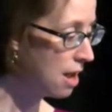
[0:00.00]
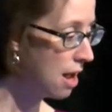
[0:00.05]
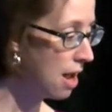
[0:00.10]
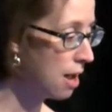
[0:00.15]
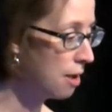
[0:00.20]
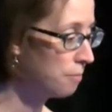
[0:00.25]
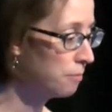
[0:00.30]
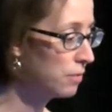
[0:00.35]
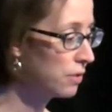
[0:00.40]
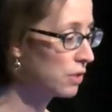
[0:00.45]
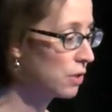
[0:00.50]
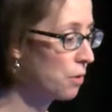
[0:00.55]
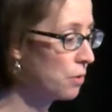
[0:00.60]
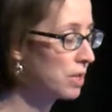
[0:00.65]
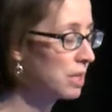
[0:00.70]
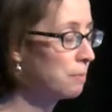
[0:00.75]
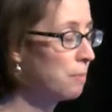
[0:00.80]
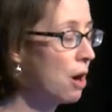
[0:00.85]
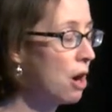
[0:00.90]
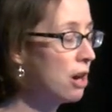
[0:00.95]
Um, so
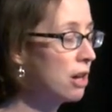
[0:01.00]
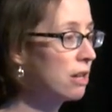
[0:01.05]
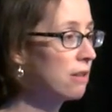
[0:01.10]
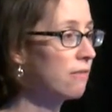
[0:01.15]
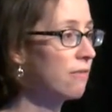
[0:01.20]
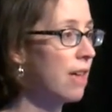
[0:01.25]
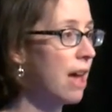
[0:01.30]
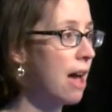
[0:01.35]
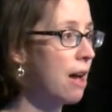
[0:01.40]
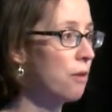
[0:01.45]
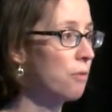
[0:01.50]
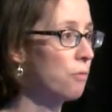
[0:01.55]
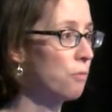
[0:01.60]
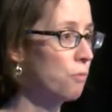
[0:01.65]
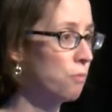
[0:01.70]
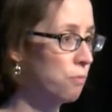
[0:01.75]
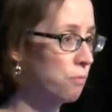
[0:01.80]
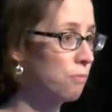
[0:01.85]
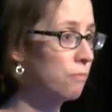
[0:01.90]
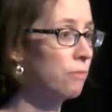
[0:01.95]
as part of that,
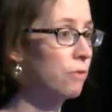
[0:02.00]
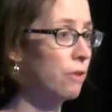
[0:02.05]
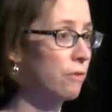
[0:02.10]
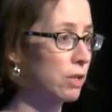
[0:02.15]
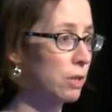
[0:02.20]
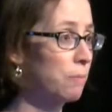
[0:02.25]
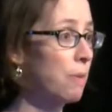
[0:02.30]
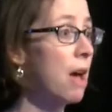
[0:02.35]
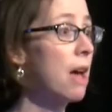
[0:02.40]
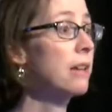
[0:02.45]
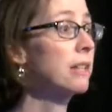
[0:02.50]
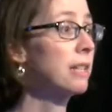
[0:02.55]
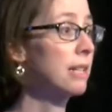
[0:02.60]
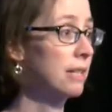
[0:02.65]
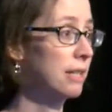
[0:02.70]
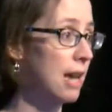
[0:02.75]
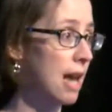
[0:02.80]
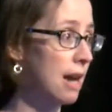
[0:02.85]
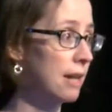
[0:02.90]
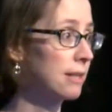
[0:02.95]
you know,
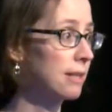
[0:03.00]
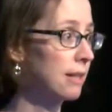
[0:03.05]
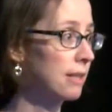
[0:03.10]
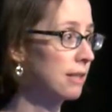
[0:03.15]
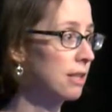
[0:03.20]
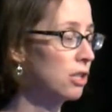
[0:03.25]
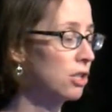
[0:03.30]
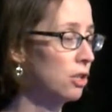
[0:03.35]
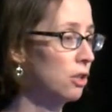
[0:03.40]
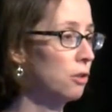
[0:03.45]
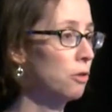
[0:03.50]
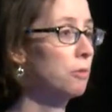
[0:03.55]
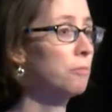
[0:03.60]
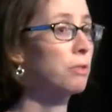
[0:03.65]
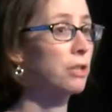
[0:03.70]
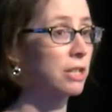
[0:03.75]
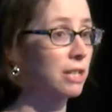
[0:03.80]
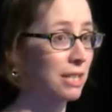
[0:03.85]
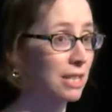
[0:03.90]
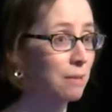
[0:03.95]
responding to Act 62
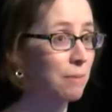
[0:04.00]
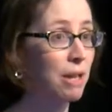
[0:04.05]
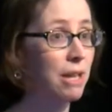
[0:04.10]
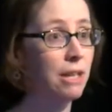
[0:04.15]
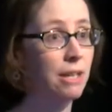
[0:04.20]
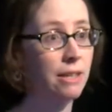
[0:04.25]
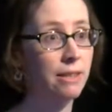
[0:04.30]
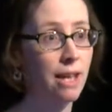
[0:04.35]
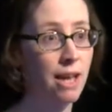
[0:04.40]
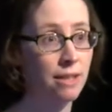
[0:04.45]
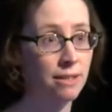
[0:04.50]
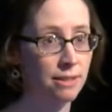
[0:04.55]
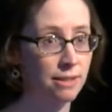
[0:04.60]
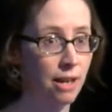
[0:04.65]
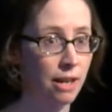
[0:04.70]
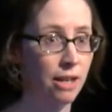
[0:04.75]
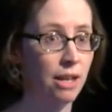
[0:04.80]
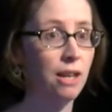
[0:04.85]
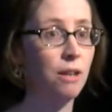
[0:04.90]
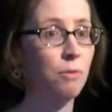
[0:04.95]
and participating in that
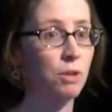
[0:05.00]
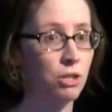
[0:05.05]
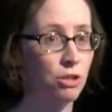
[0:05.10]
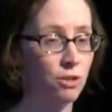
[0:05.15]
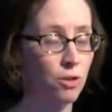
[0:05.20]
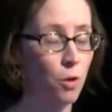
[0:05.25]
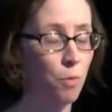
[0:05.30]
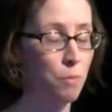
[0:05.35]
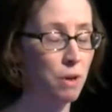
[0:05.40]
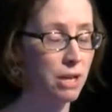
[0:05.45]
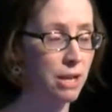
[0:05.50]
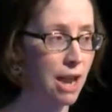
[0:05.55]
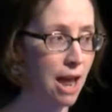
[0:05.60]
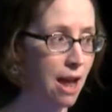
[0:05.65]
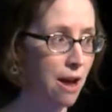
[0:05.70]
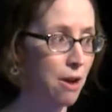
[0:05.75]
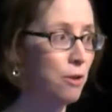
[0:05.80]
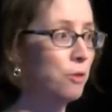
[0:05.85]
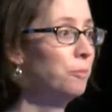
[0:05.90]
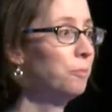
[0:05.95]
study, which is open
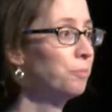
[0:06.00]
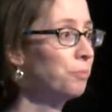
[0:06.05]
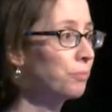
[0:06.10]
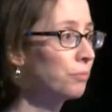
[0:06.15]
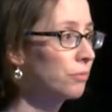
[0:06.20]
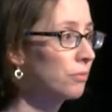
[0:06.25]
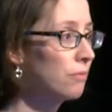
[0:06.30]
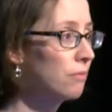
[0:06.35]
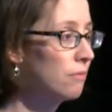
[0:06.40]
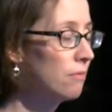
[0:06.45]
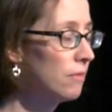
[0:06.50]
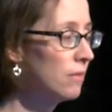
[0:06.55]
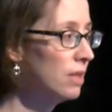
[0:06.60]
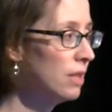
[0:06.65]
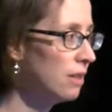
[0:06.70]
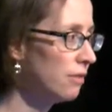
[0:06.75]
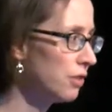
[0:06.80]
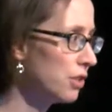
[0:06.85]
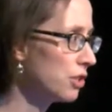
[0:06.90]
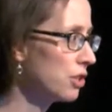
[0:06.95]
now,
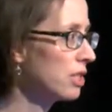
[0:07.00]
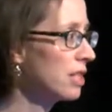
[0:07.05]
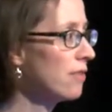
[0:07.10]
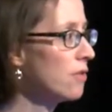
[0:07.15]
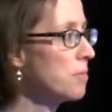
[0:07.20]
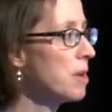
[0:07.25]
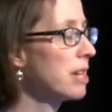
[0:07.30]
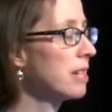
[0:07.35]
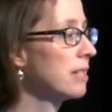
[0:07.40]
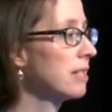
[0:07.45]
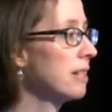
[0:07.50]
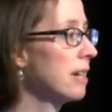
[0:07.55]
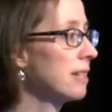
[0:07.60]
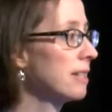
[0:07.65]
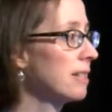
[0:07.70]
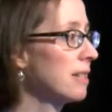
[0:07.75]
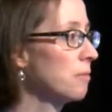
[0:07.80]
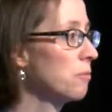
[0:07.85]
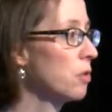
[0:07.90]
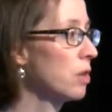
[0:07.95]
Efficiency Vermont has
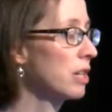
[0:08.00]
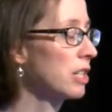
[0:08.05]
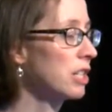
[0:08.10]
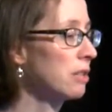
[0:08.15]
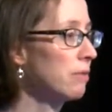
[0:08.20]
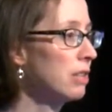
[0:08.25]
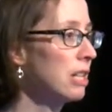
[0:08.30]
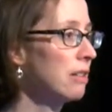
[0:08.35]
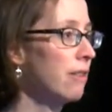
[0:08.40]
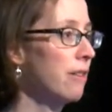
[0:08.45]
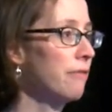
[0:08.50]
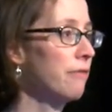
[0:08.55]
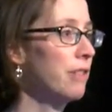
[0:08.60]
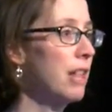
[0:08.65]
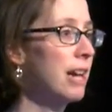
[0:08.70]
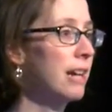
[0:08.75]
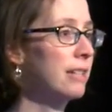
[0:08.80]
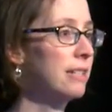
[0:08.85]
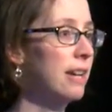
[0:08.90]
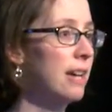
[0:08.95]
done some work to really
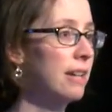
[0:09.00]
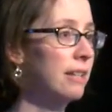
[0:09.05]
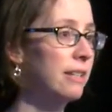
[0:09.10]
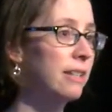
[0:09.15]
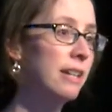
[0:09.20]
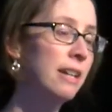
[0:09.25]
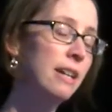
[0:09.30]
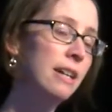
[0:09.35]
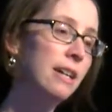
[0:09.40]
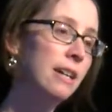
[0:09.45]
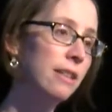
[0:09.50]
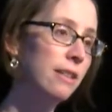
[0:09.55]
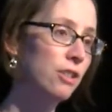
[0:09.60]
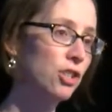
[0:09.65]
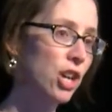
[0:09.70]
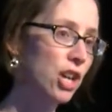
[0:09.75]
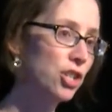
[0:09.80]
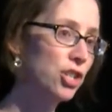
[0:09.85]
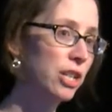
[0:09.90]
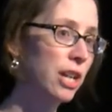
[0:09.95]
reflect on the
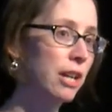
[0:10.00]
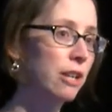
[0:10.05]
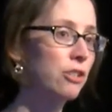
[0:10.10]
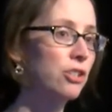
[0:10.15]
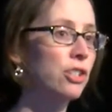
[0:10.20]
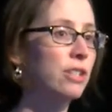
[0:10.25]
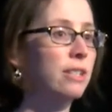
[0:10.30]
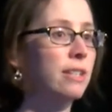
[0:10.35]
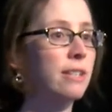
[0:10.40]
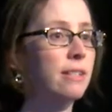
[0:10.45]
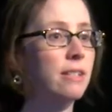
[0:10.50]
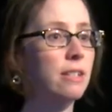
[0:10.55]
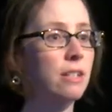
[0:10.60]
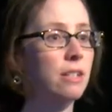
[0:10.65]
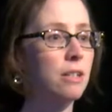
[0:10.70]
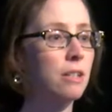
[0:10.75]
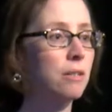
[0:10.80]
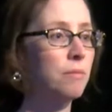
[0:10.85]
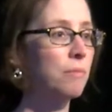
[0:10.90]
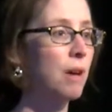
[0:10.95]
changing energy
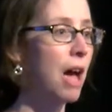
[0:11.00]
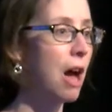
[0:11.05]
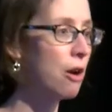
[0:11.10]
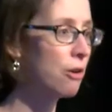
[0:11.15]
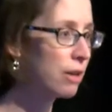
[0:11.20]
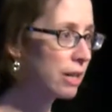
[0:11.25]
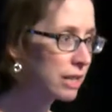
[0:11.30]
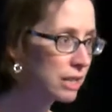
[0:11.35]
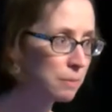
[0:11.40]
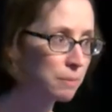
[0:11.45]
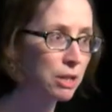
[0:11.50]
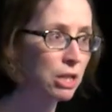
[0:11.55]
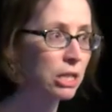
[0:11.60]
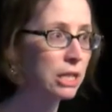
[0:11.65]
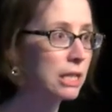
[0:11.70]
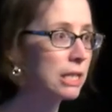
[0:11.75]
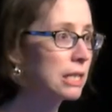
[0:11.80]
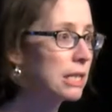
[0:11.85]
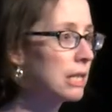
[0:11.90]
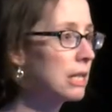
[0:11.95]
system, our
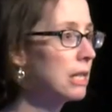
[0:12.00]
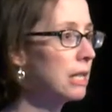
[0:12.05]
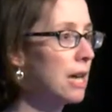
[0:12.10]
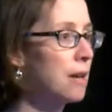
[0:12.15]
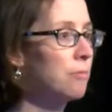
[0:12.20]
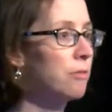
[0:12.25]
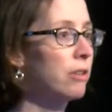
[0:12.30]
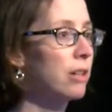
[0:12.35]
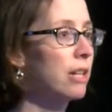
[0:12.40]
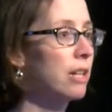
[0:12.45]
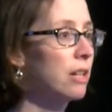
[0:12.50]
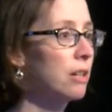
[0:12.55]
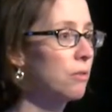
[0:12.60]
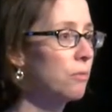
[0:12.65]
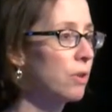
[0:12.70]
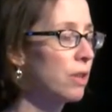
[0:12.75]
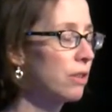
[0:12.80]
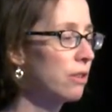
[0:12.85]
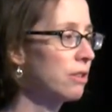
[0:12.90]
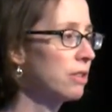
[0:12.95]
experience
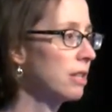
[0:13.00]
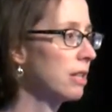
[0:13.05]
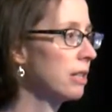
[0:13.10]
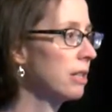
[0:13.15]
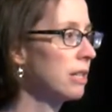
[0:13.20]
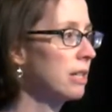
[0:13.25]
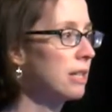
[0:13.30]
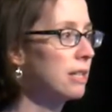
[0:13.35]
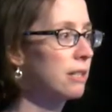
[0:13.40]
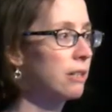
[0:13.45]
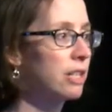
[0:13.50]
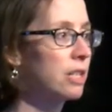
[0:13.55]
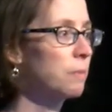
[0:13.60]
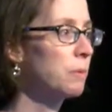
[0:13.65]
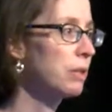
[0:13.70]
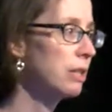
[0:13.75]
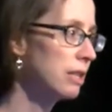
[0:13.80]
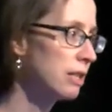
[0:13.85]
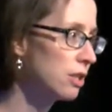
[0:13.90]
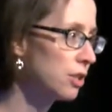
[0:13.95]
collaborating with utilities, our
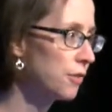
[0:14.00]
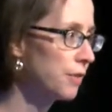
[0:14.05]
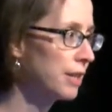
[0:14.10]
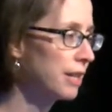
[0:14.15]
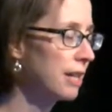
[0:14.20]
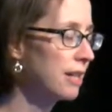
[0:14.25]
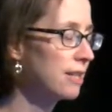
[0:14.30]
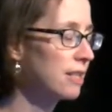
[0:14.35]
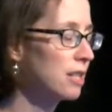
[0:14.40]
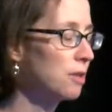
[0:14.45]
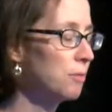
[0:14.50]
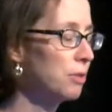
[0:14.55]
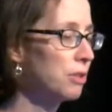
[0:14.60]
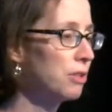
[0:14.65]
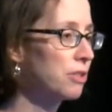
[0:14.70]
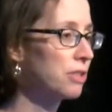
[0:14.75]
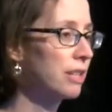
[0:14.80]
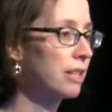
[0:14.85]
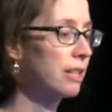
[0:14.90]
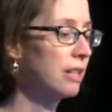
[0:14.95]
experience serving
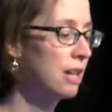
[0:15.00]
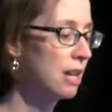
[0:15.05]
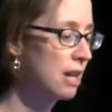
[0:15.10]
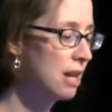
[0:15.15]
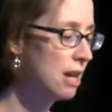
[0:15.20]
customers, and